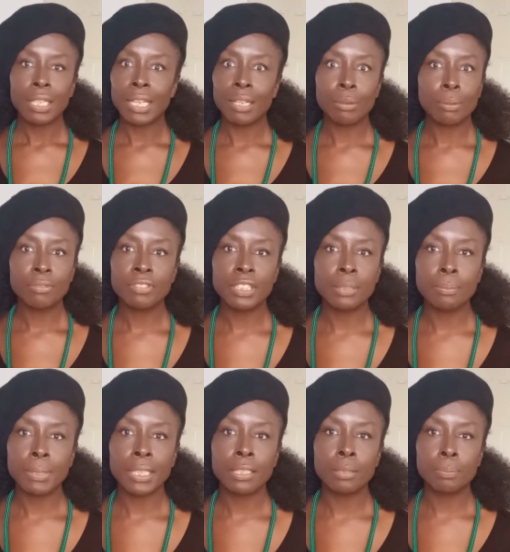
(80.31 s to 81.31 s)

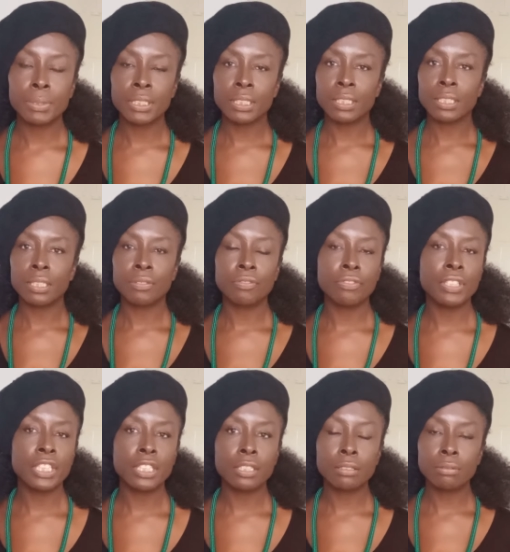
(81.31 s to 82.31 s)
about a particular
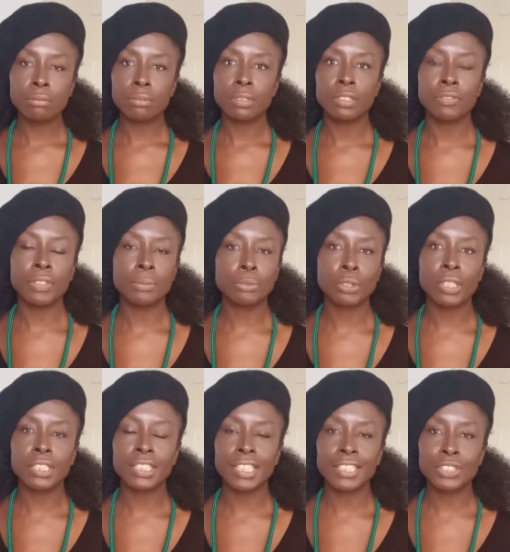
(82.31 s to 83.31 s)
thing, if I'm
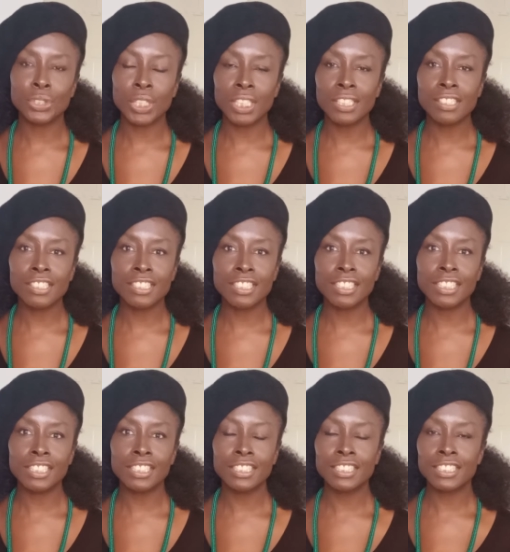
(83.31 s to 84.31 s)
trying to get to
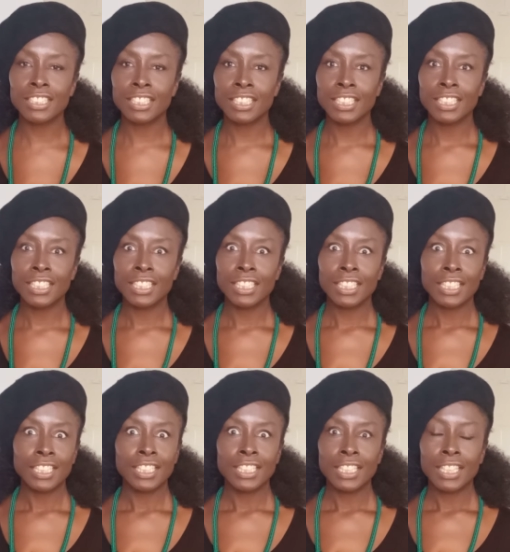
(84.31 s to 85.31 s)
answers.
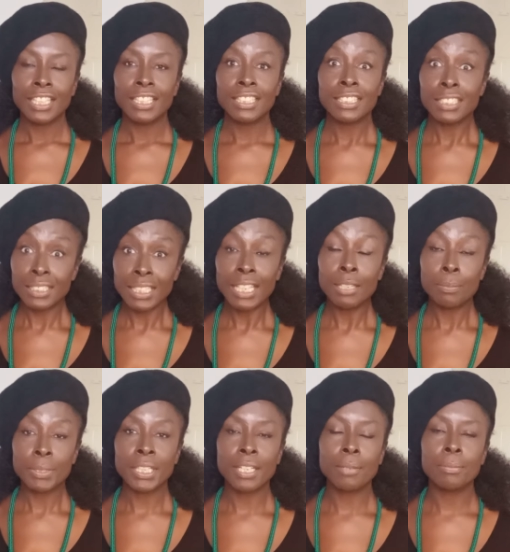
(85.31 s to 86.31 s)
And it's now
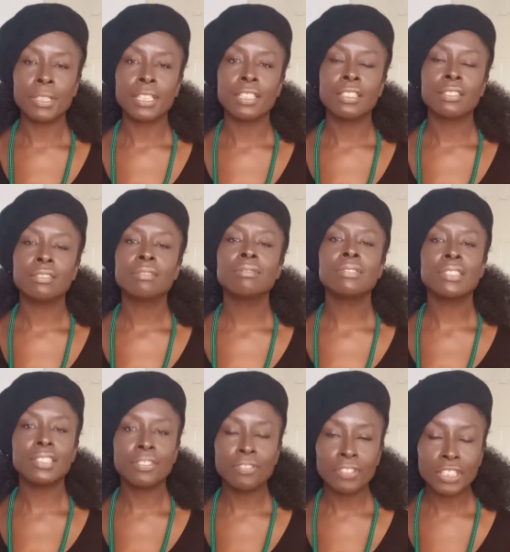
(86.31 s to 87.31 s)
becoming
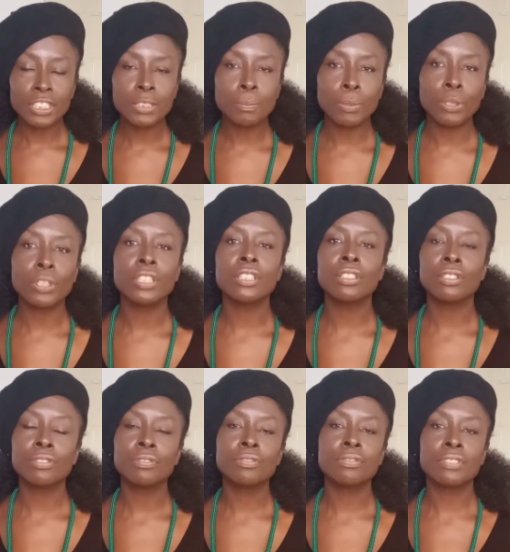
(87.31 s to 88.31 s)
the first point
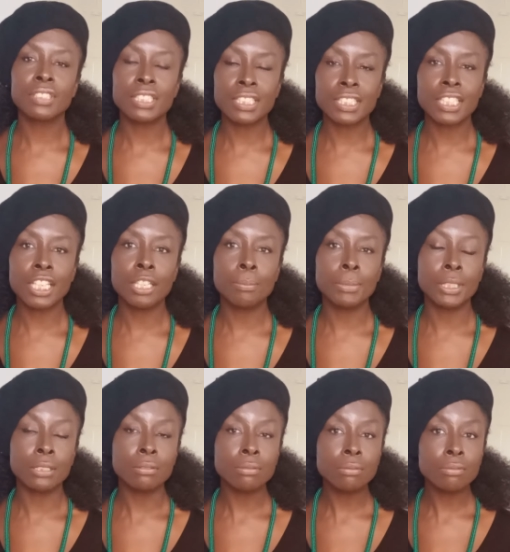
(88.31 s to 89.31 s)
of
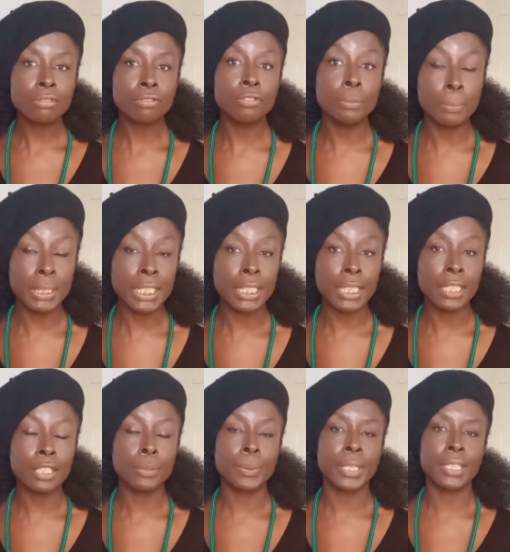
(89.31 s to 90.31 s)
discernment, for me
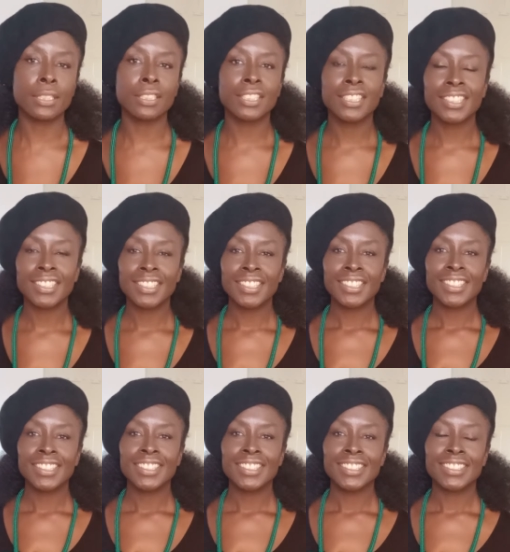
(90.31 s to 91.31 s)
anyway,
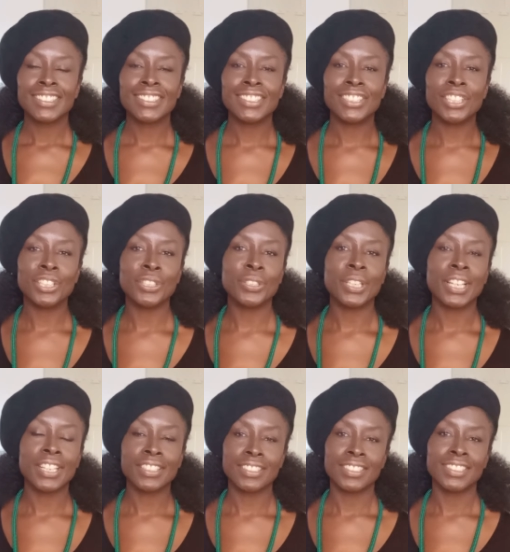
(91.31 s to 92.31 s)
to know
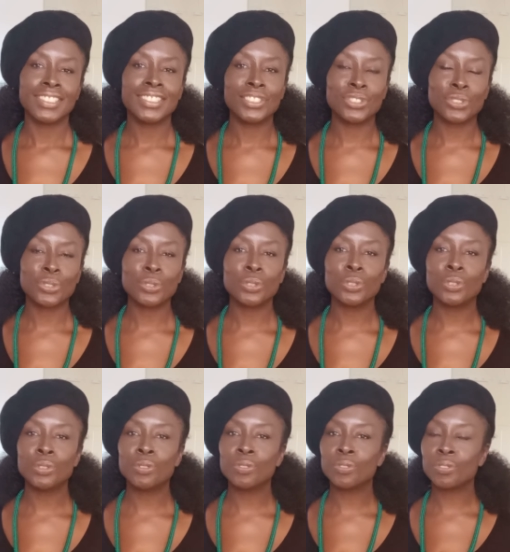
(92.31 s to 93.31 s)
the
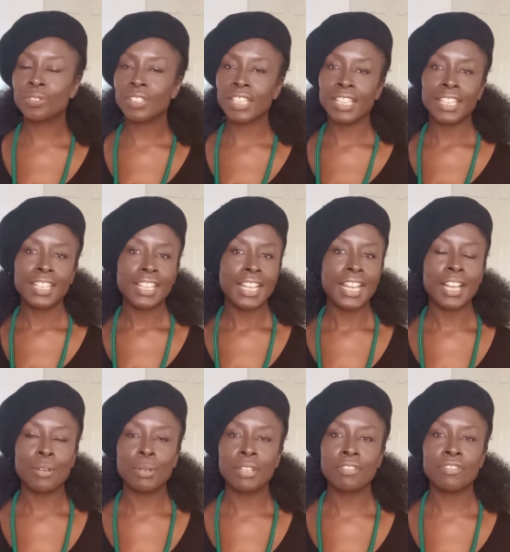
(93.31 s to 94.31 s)
truth,
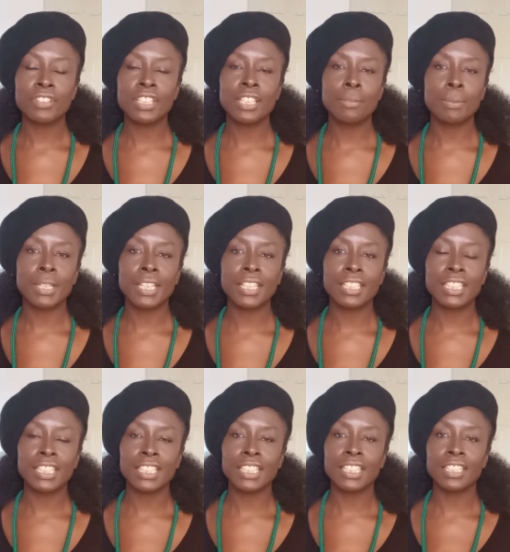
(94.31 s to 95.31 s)
how I feel about
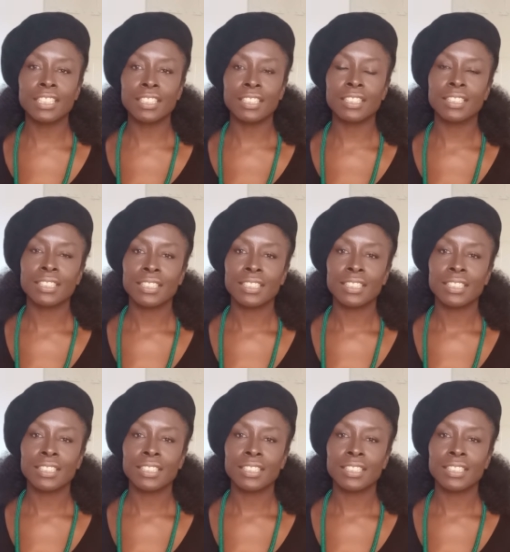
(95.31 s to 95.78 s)
anything